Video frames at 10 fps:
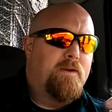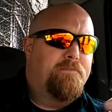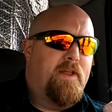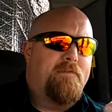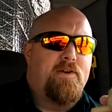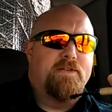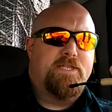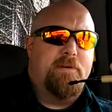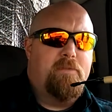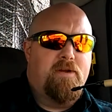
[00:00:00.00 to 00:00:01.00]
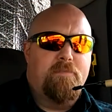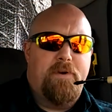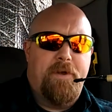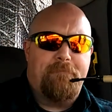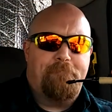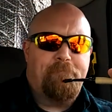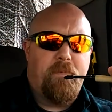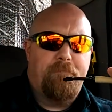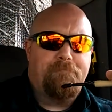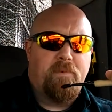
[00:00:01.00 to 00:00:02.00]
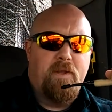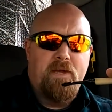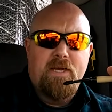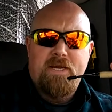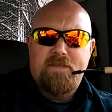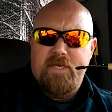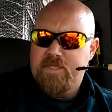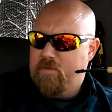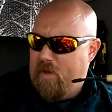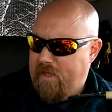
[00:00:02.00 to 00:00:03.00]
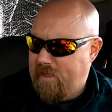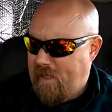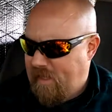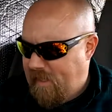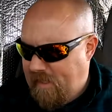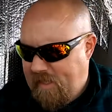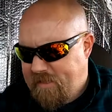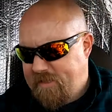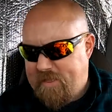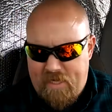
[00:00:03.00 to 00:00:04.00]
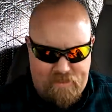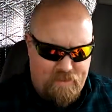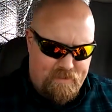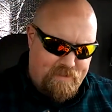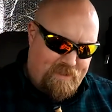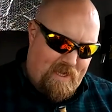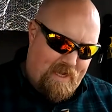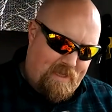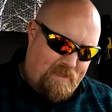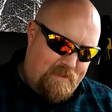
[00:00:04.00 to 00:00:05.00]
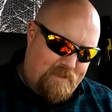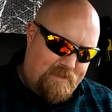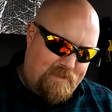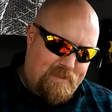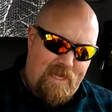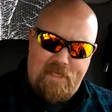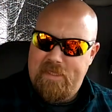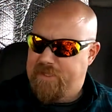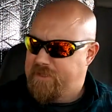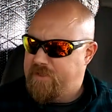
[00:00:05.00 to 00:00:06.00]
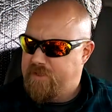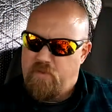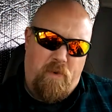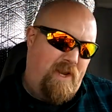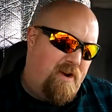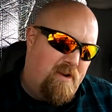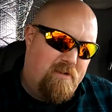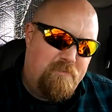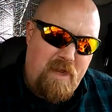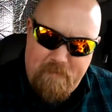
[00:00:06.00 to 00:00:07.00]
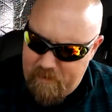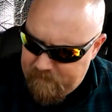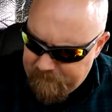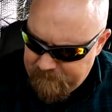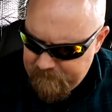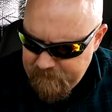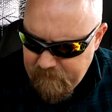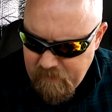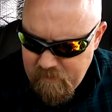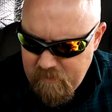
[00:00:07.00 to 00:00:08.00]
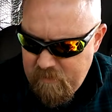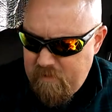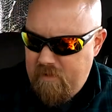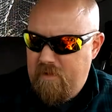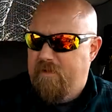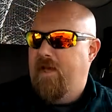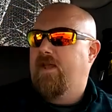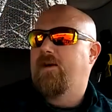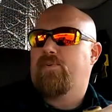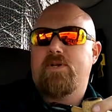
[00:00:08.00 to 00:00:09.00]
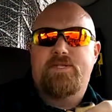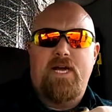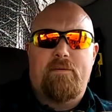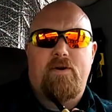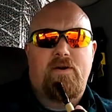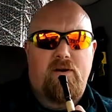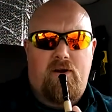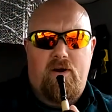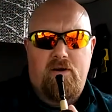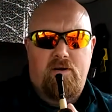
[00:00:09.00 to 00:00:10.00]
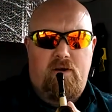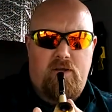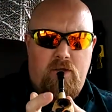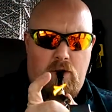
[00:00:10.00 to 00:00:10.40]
Flavor is similar, but this one, I detect it's slightly sweeter, maybe, than a Prince Albert or a Carter Hall.